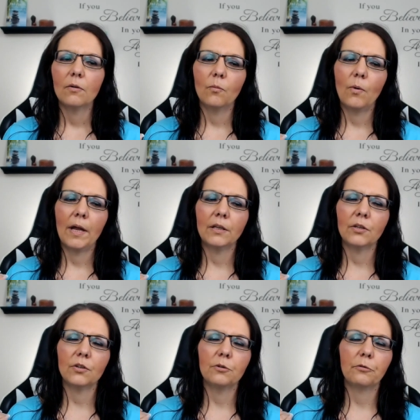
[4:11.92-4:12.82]

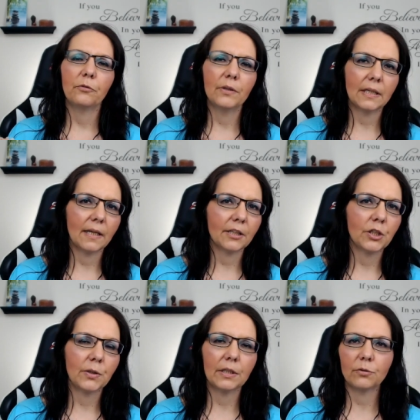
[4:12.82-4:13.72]
When you feel like
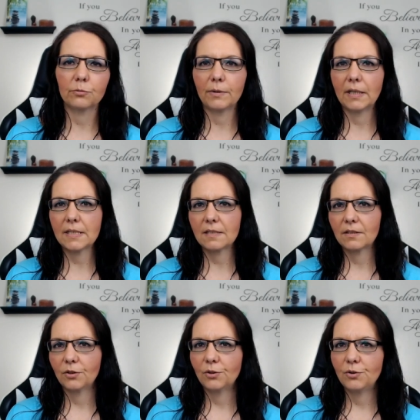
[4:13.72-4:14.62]
you need to
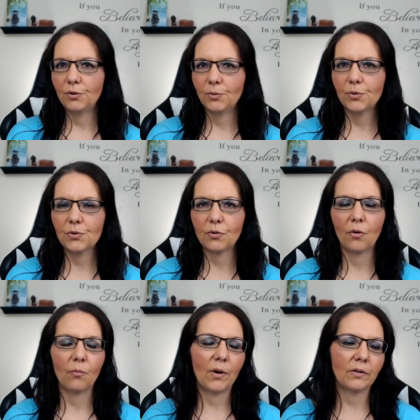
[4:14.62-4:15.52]
rest, do
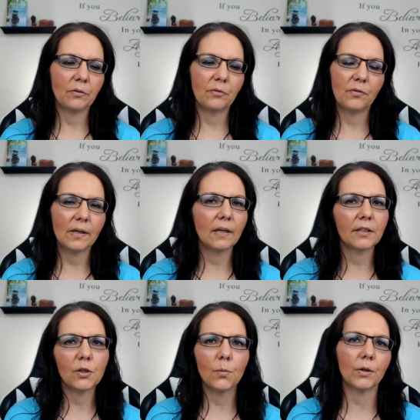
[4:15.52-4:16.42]
so. When you feel
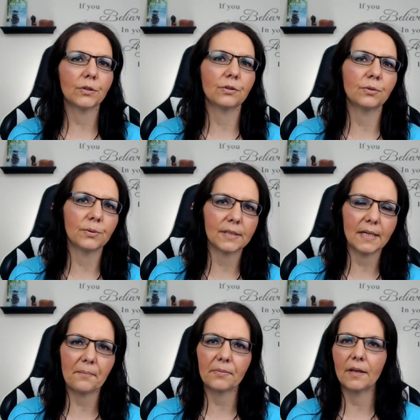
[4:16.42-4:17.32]
like you want to do
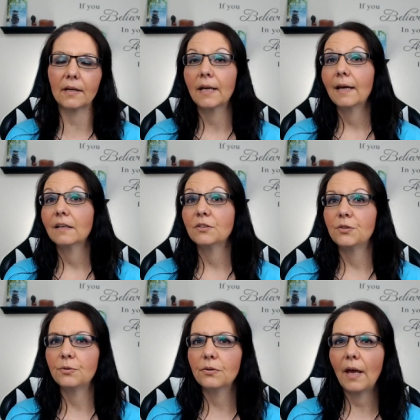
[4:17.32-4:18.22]
something,
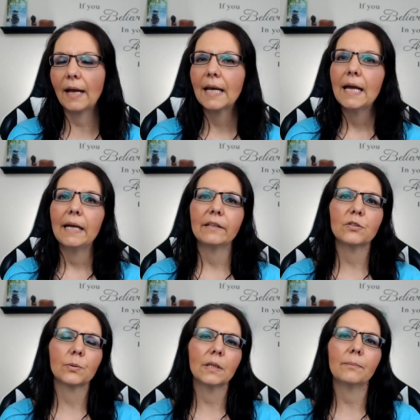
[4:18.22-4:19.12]
do that.
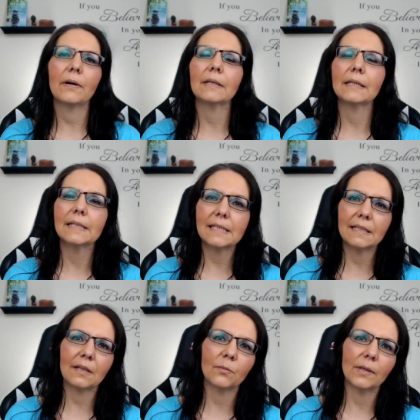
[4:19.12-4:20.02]
It's really about
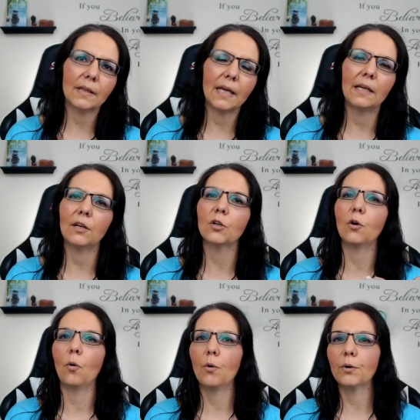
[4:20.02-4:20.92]
listening within and
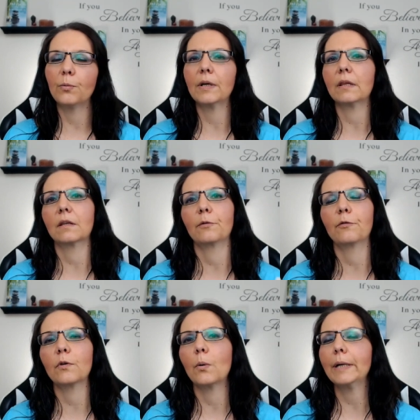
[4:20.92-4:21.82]
going with the
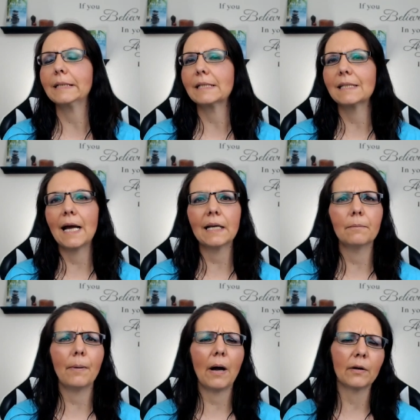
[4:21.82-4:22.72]
flow. It's not
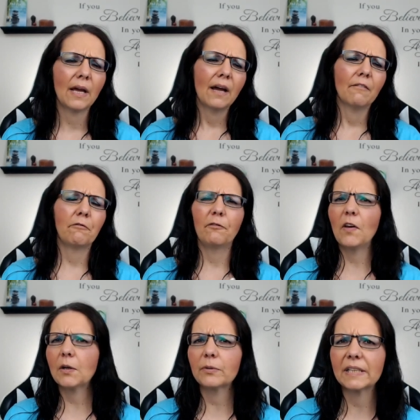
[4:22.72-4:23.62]
about
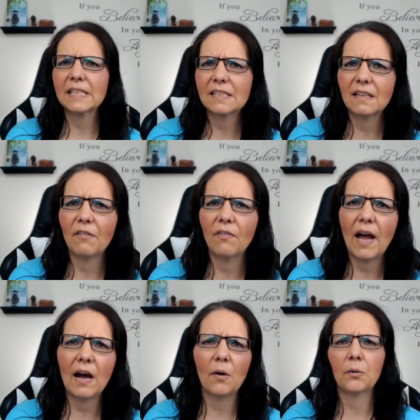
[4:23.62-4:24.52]
figuring stuff
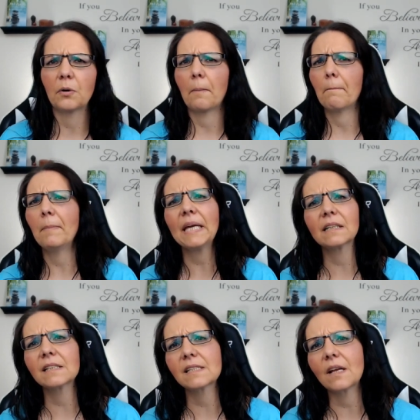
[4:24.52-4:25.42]
out or
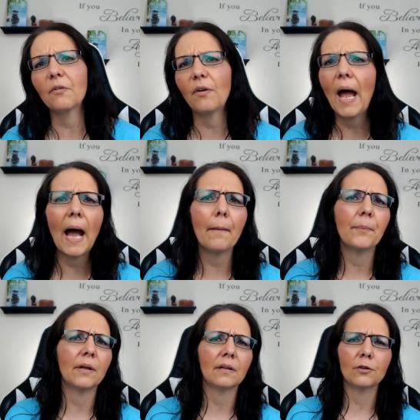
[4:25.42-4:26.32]
making stuff
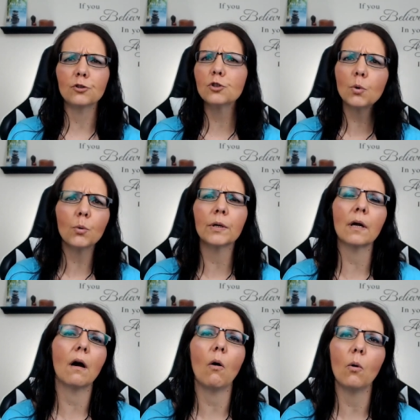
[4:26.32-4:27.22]
happen and doing
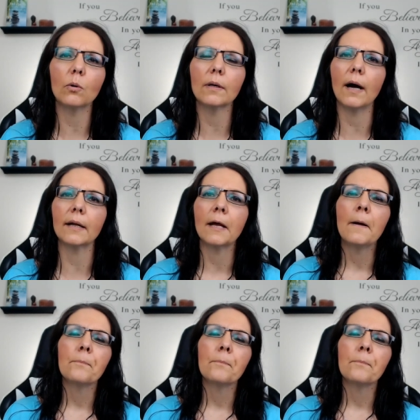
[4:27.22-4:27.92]
a whole lot.